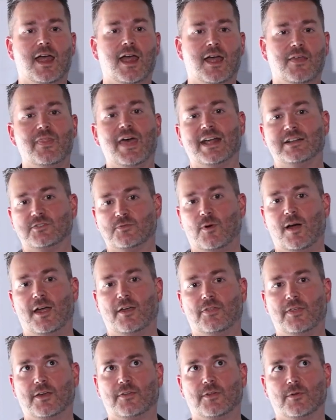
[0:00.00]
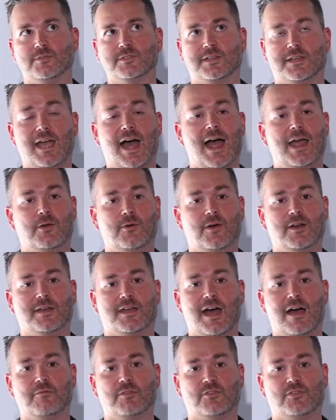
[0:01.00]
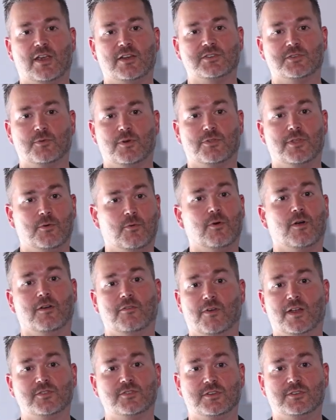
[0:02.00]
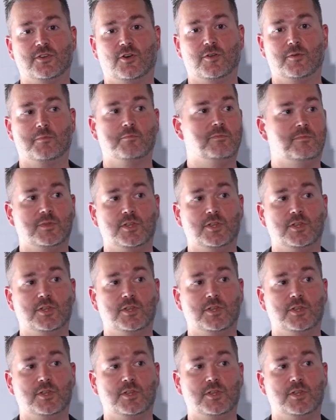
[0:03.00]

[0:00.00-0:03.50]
And that's why I think there was a guy who had a conversation with it where it eventually told him,